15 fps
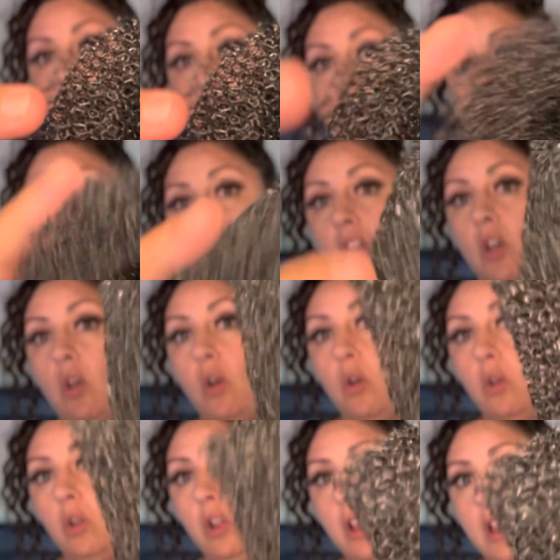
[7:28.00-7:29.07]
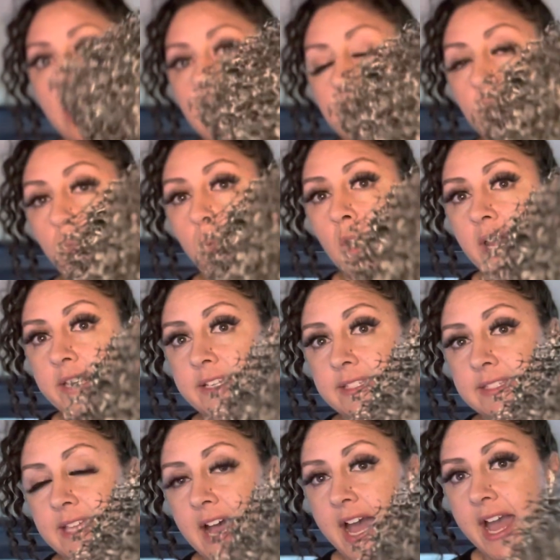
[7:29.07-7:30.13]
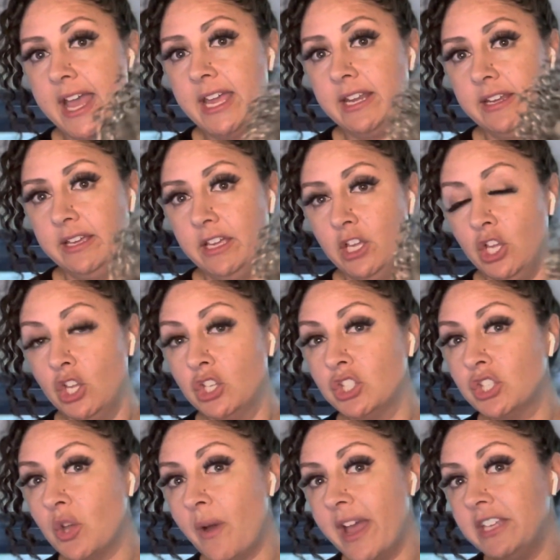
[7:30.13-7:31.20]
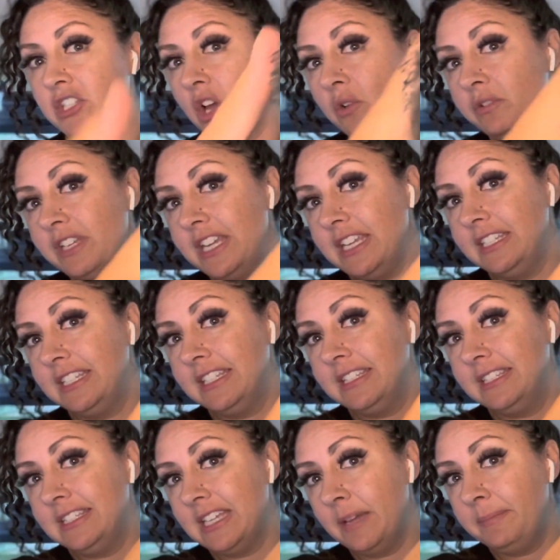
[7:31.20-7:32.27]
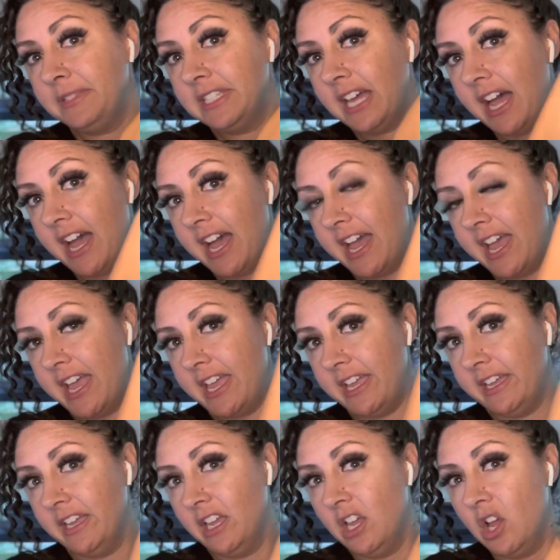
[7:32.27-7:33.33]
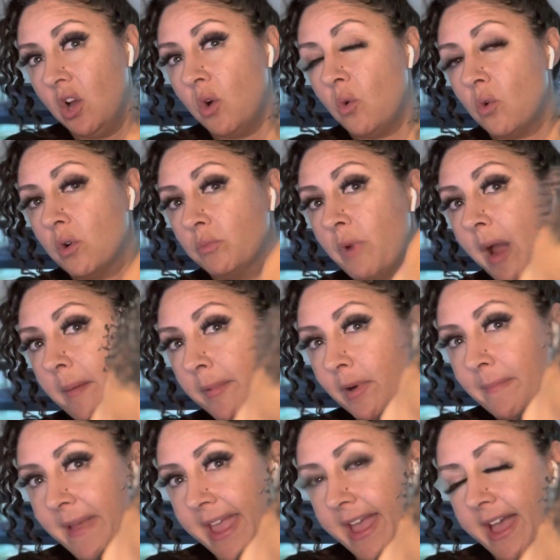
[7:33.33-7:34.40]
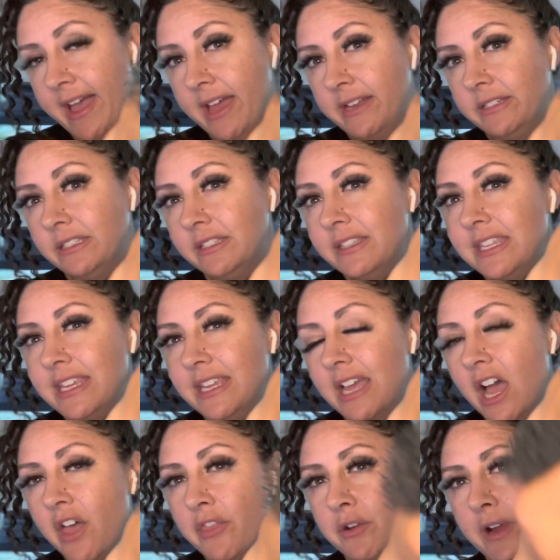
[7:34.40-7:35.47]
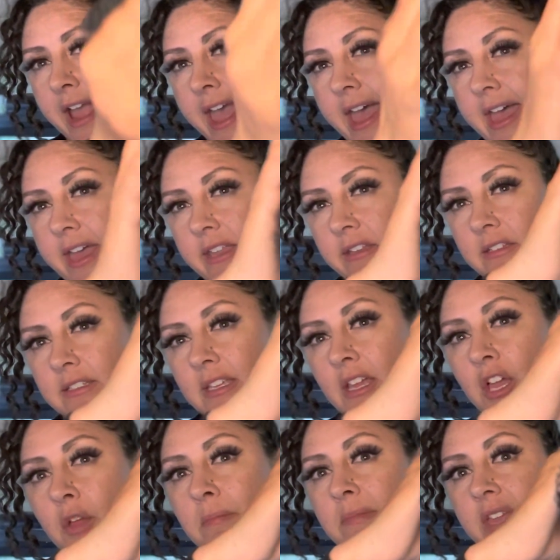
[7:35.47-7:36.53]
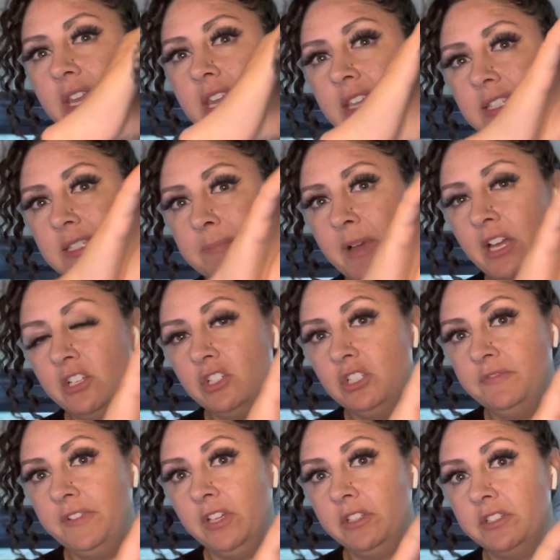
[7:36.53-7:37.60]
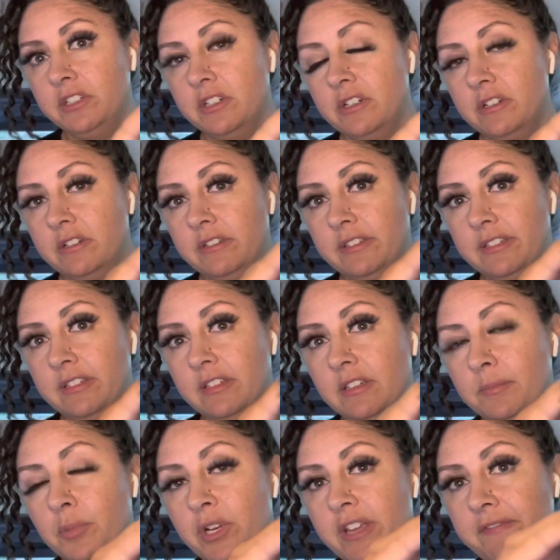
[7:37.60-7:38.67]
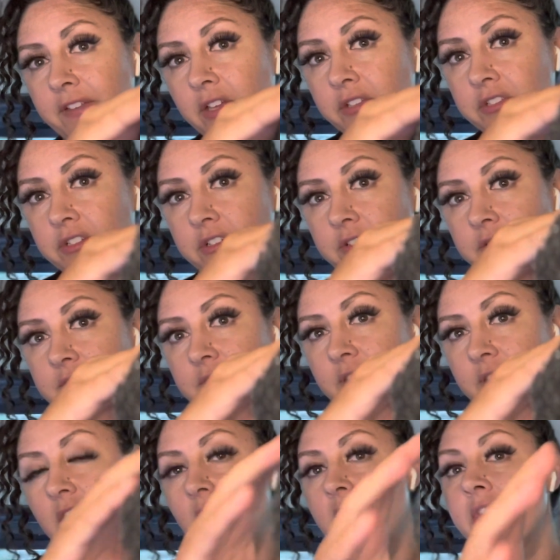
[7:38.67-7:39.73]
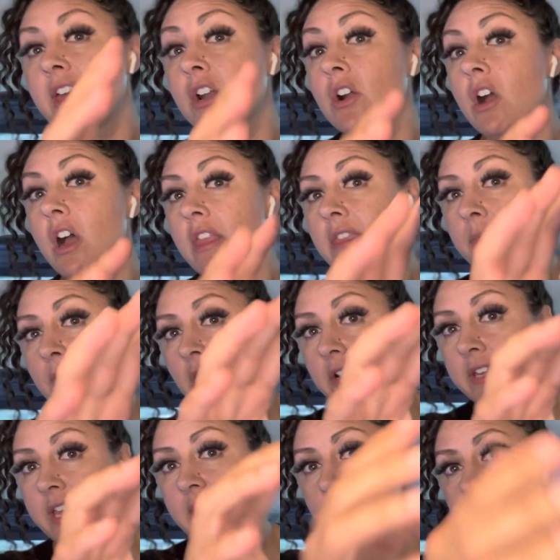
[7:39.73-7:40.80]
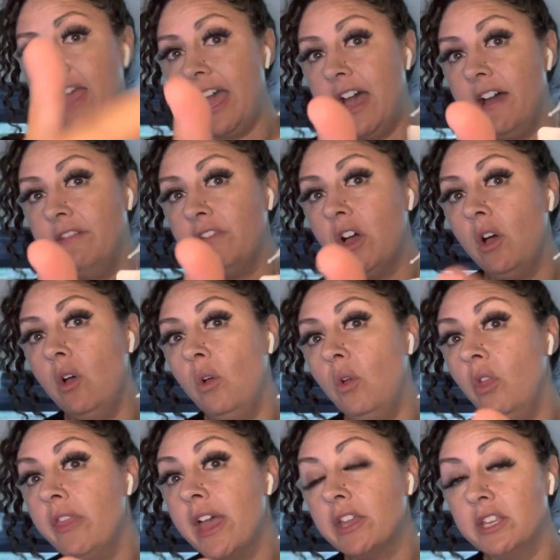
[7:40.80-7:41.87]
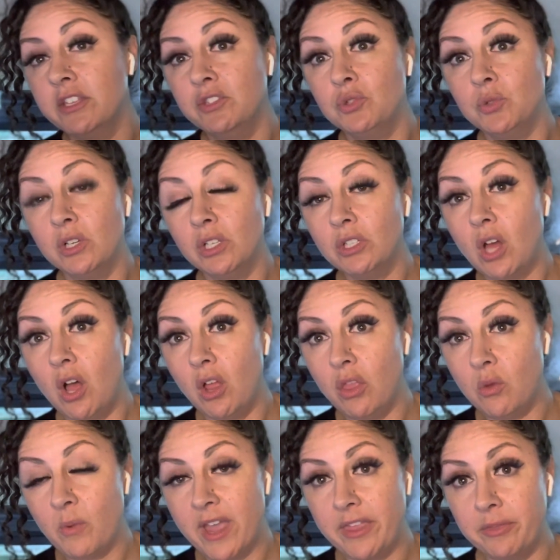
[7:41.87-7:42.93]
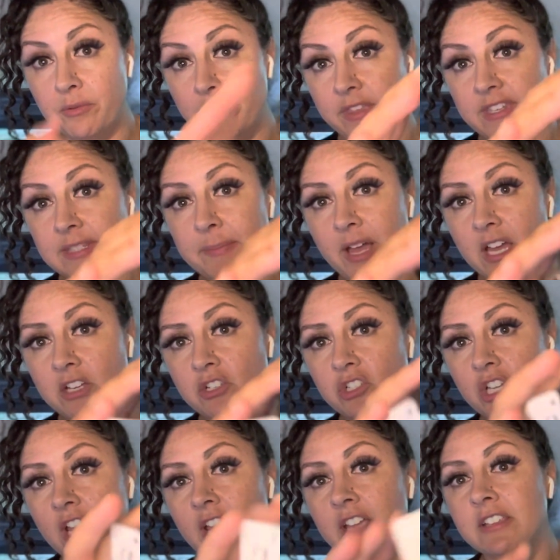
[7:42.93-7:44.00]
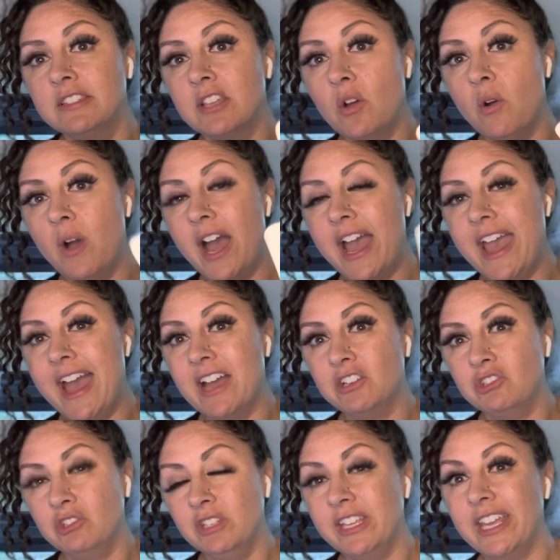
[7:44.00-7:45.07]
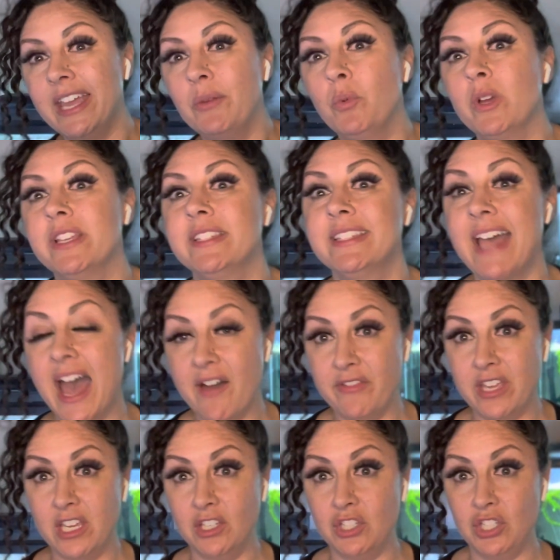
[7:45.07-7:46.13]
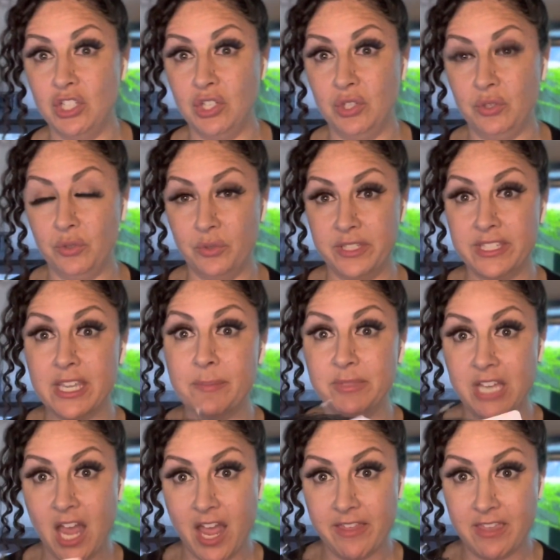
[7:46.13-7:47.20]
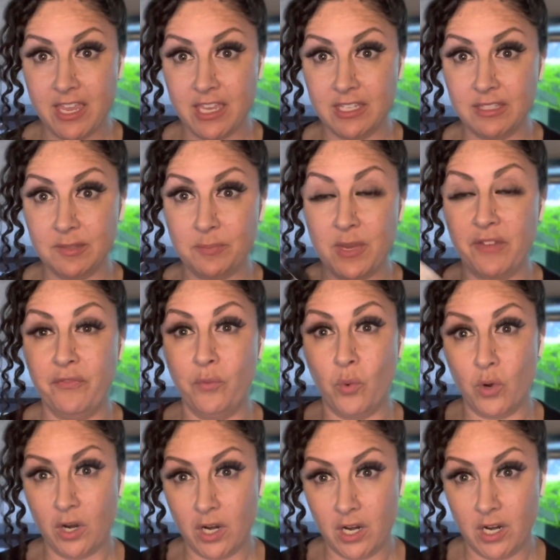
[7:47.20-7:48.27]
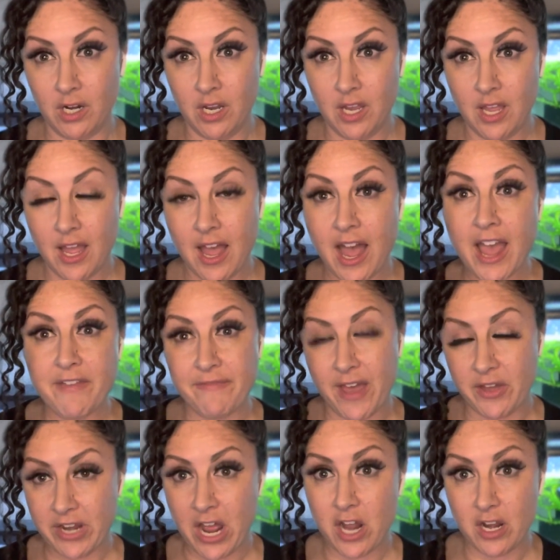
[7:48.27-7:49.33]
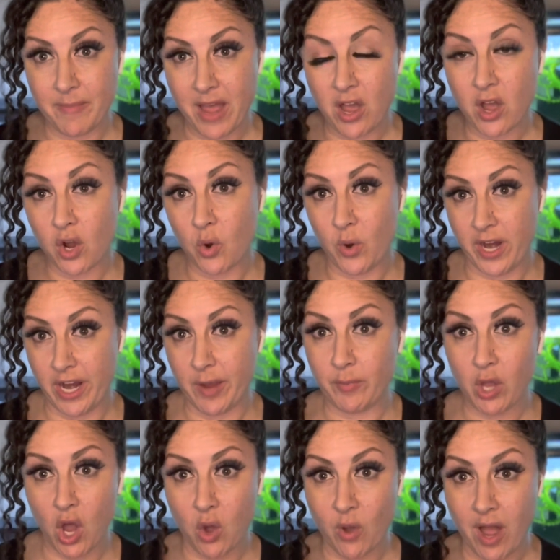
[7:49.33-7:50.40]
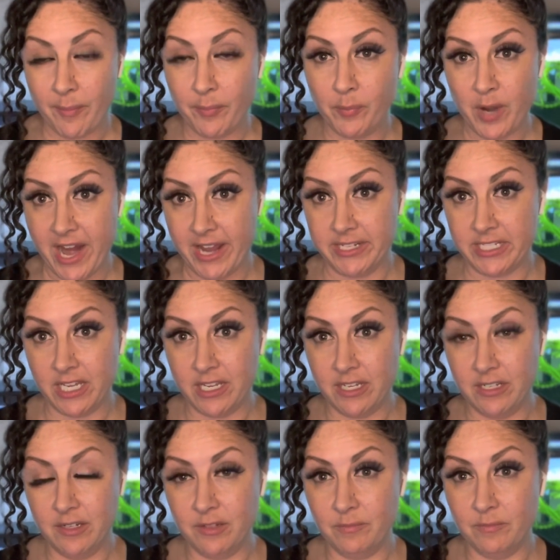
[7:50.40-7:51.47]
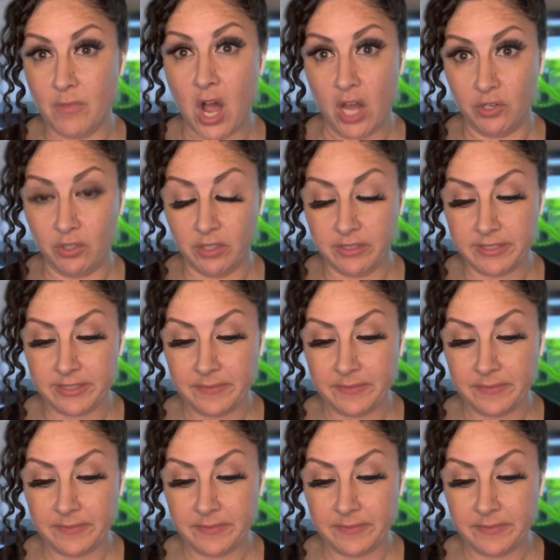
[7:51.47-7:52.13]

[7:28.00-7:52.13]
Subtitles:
has a hole on one side, so I don't need to zip tie or rubber band the other end. Many sponge filters, pre-filters that are on the market have a hole that is drilled all the way through the sponge. So I actually was having to zip tie these before I found out about Aquarium Co-Op branded models.